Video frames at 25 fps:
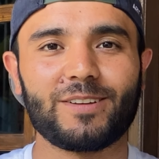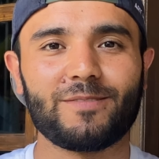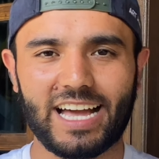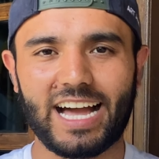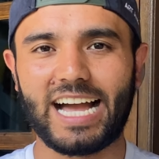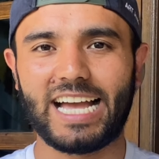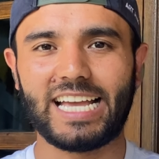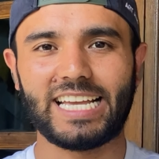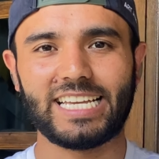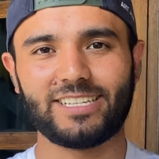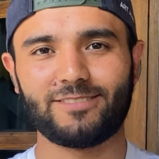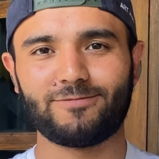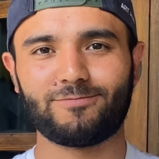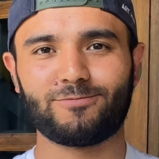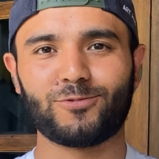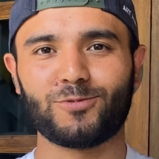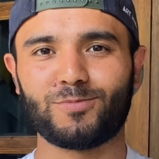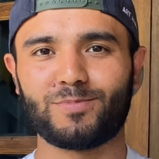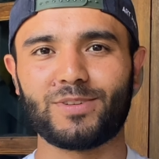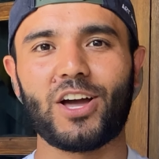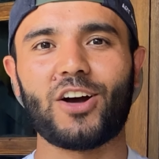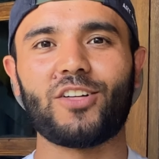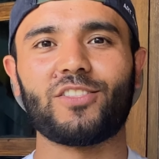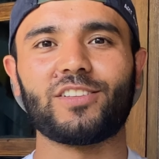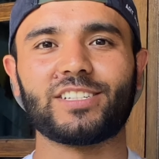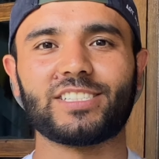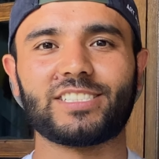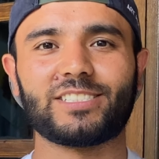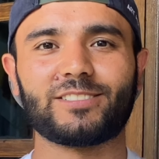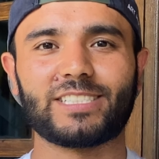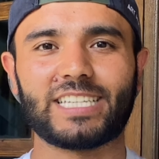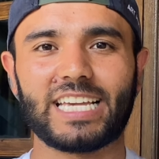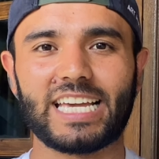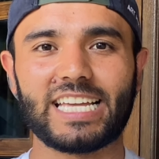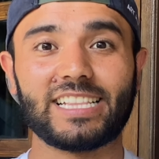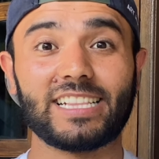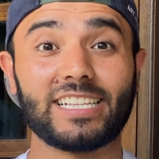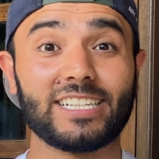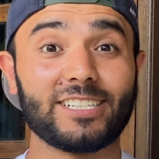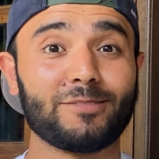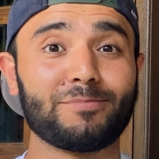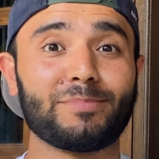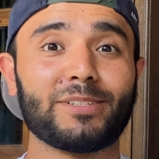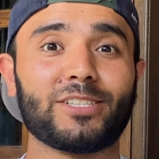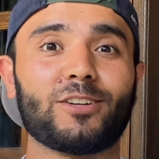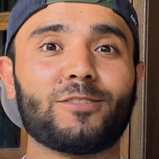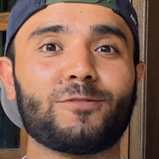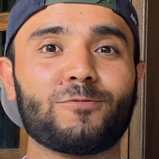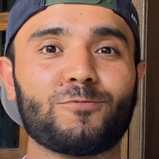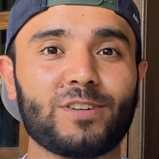I, to be honest, gained a little bit
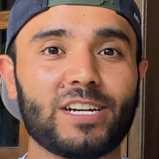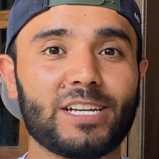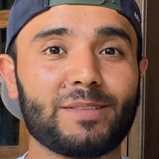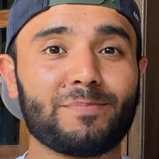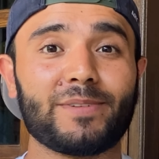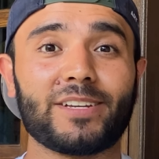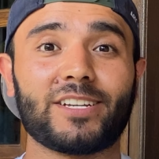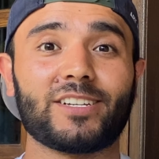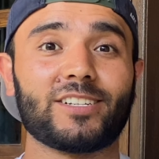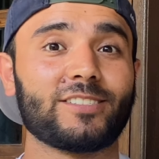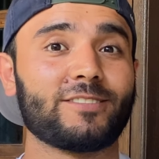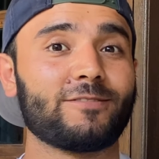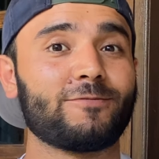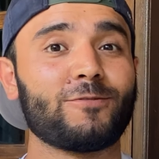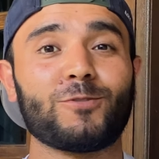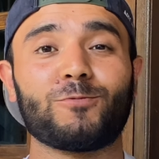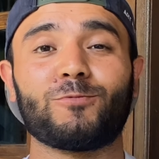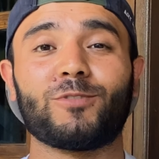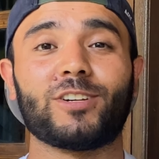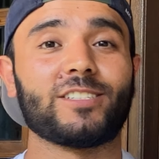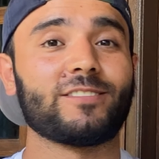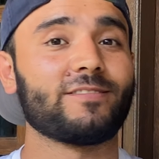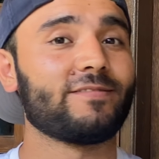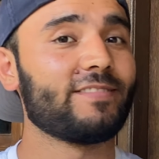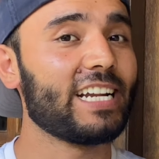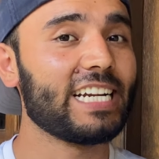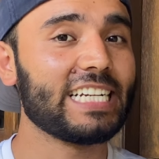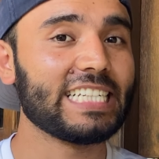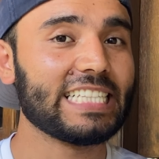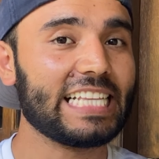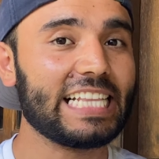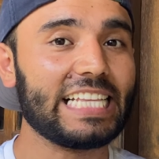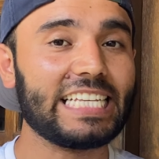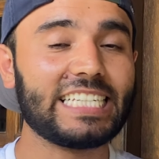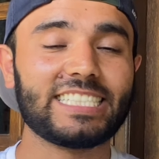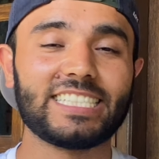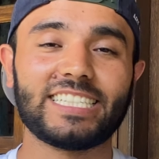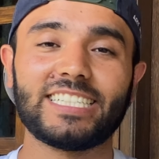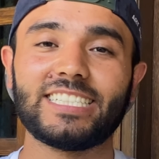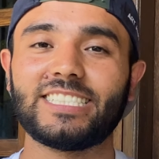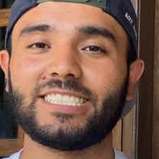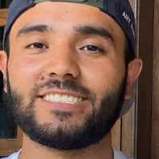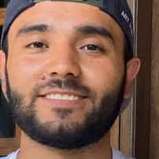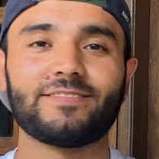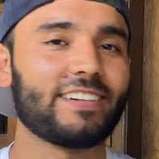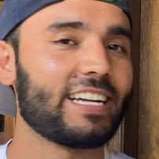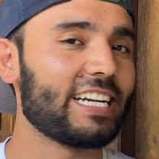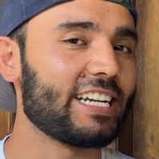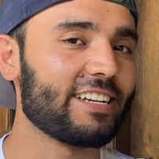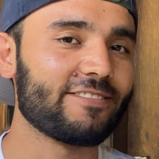of weight because food was very delicious,
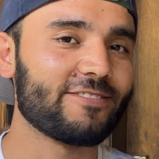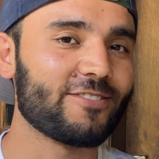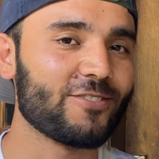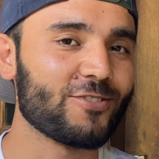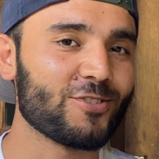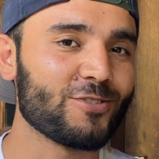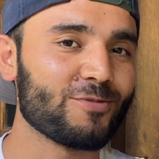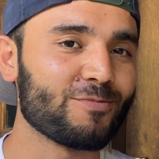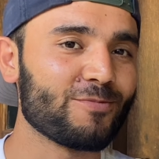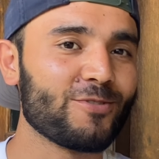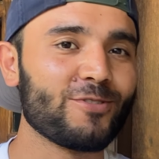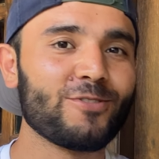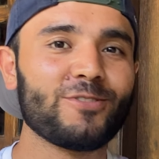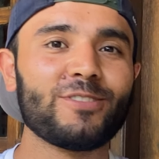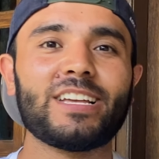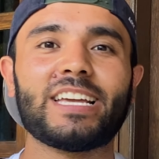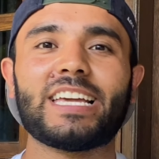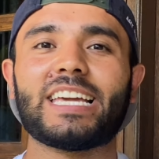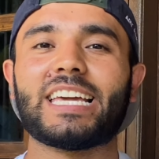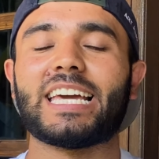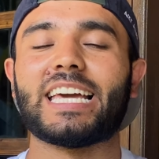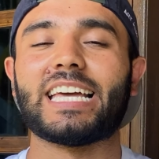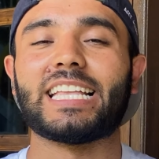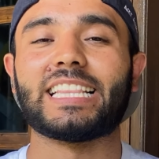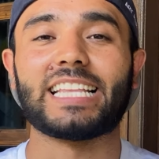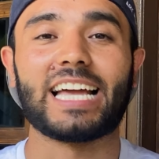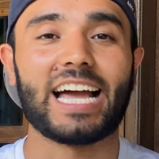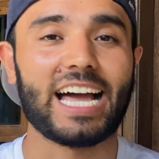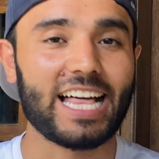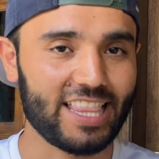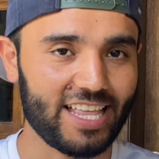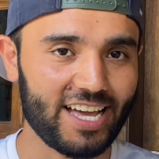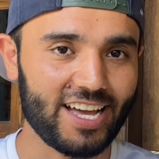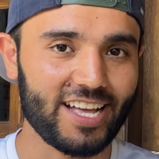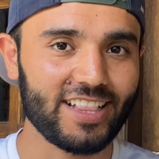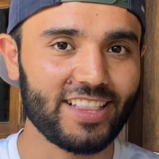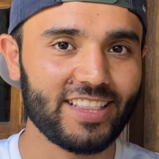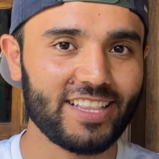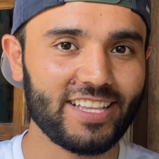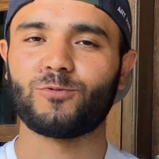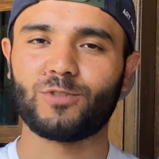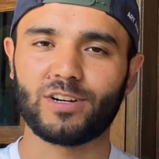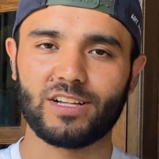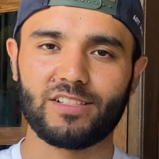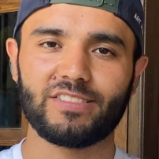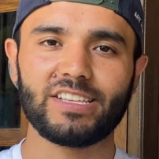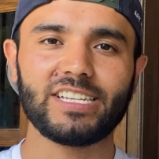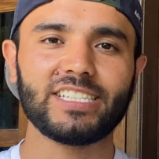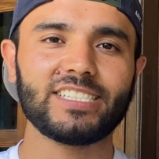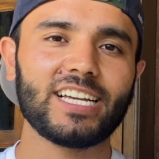very affordable and halal. Well,
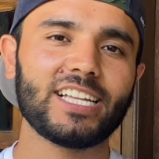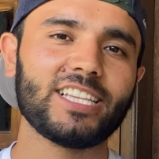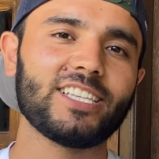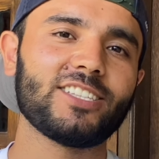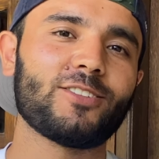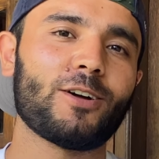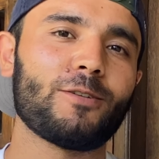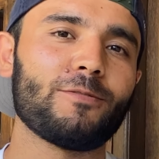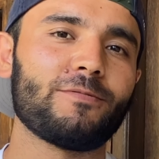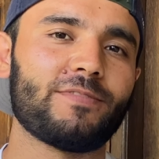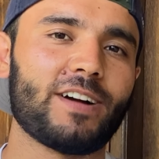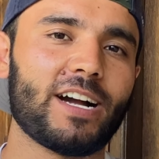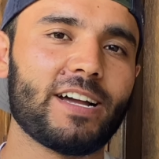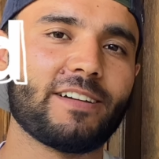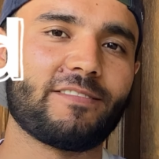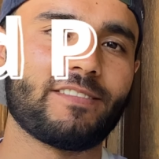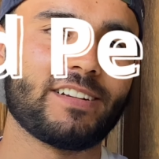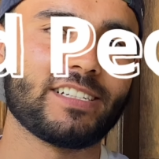these are the top 5